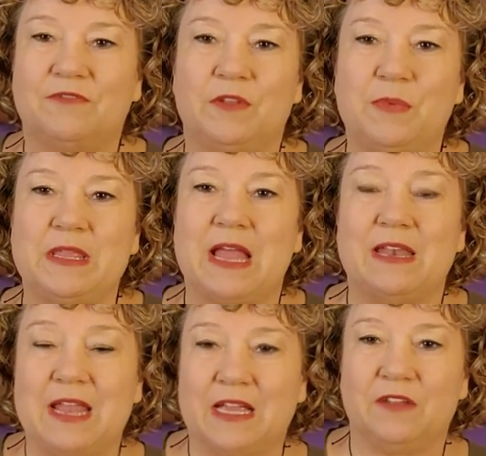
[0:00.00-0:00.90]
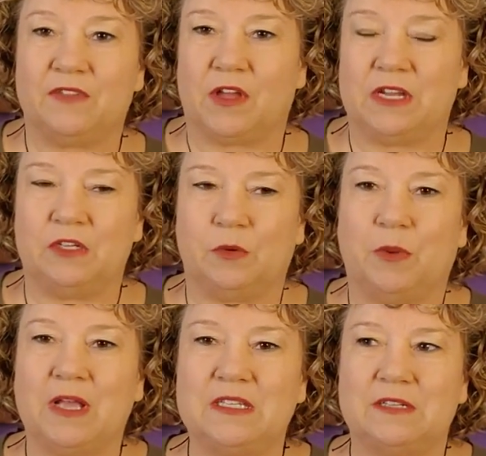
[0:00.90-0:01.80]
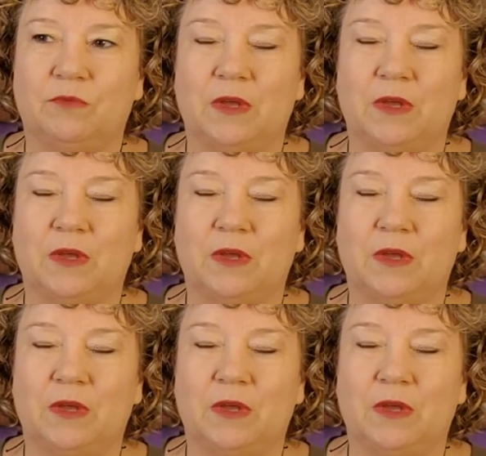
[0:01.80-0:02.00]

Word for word: of flipping that negative thought into a positive